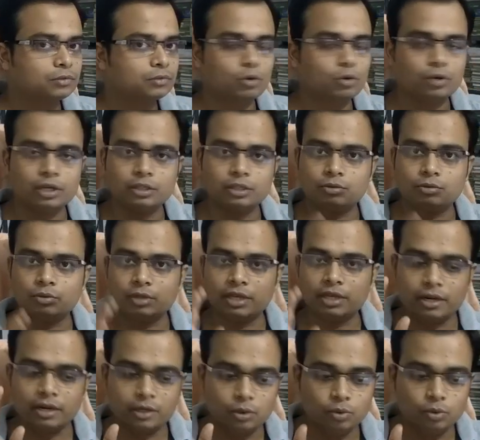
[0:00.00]
Okay, so
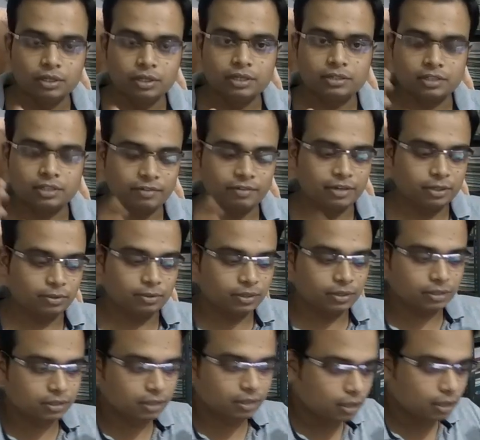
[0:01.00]
there are two things given to
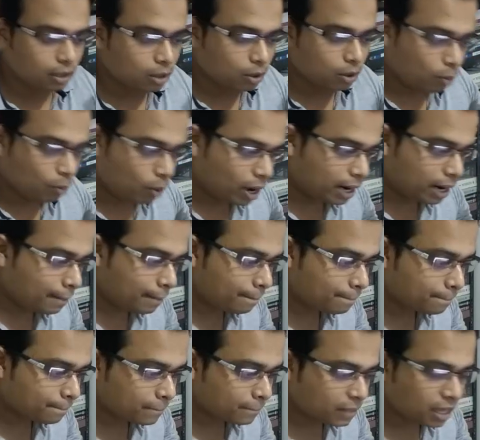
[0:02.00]
us.
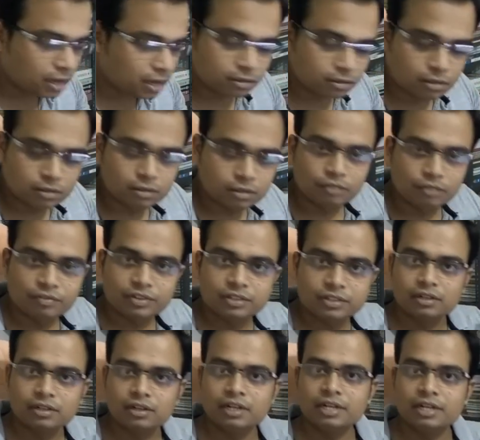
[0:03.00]
One is the surface
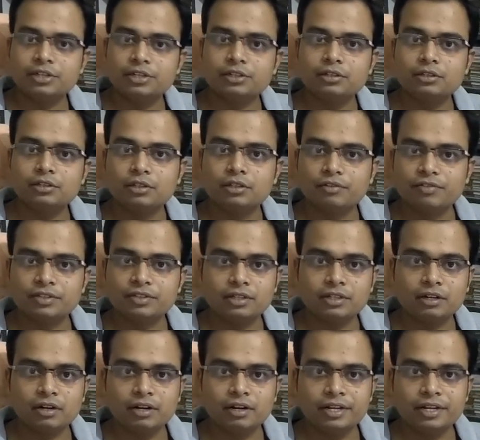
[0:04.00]
inclination. Surface
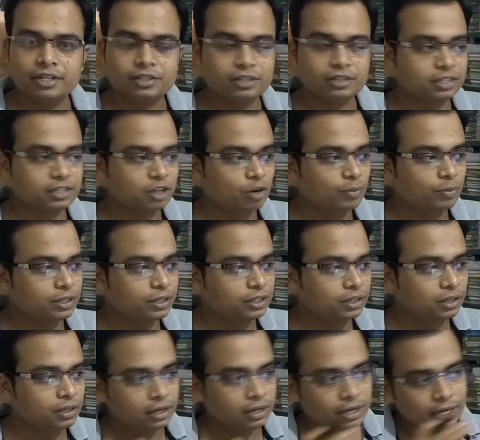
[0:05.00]
inclination is how
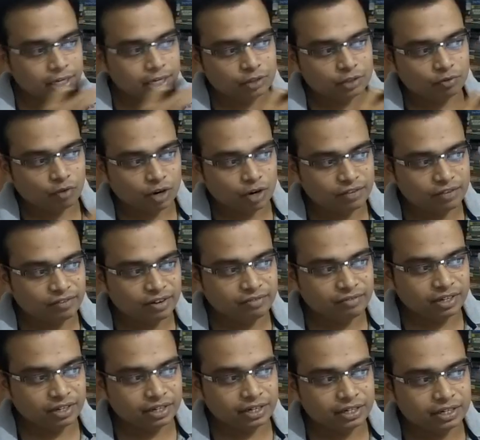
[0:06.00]
much? It's
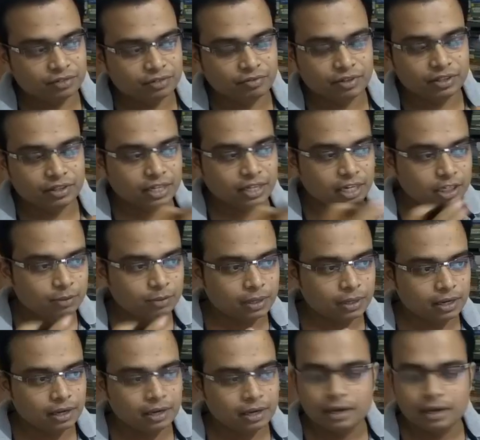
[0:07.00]
45 degrees with the
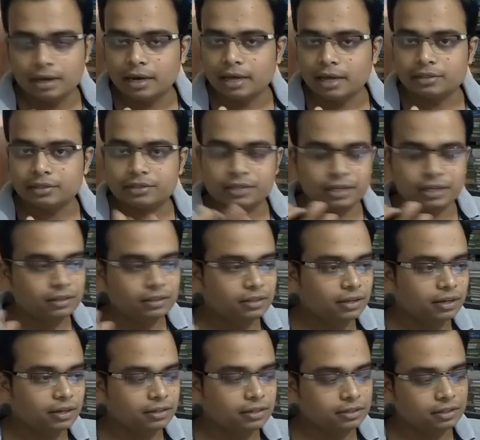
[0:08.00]
HP. And the second
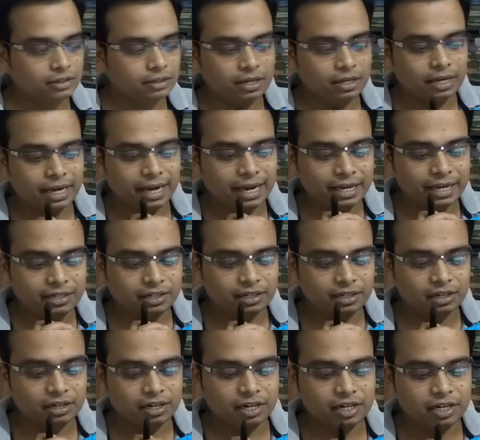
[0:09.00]
thing is the edge
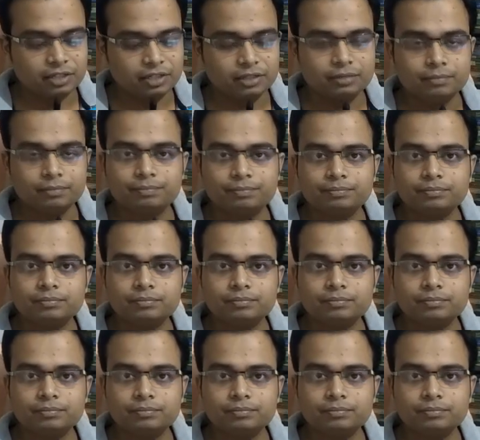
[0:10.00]
inclination.